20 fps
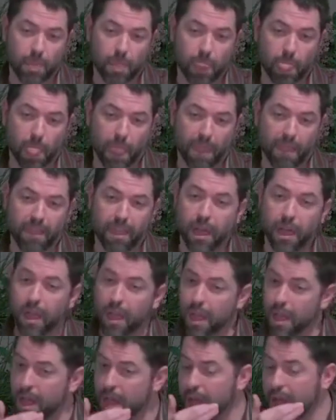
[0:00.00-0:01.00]

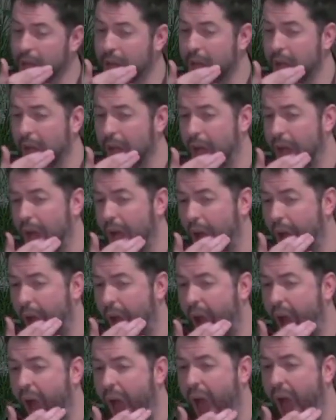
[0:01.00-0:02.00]

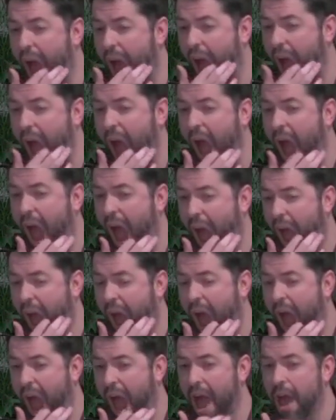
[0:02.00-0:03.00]

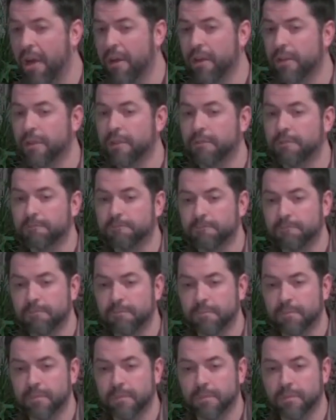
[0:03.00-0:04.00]

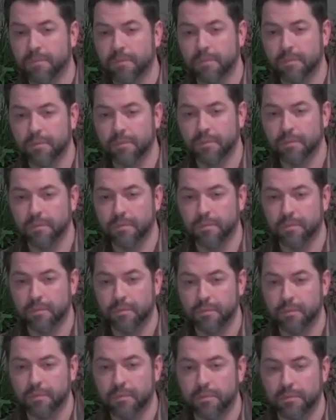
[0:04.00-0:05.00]

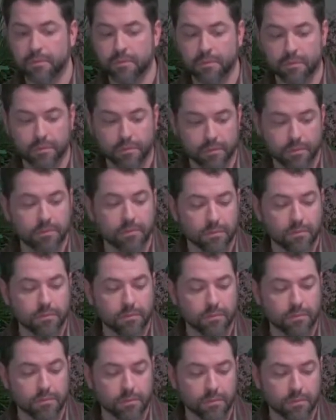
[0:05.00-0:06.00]

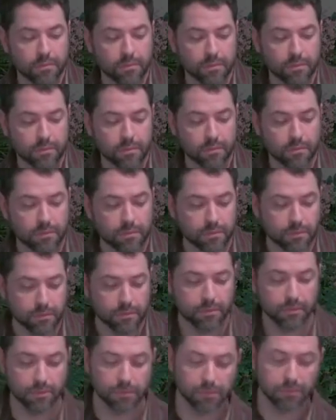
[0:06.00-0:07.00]

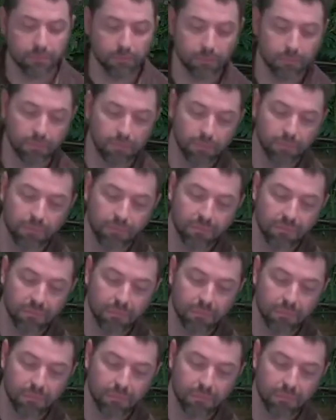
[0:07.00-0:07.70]
[no speech]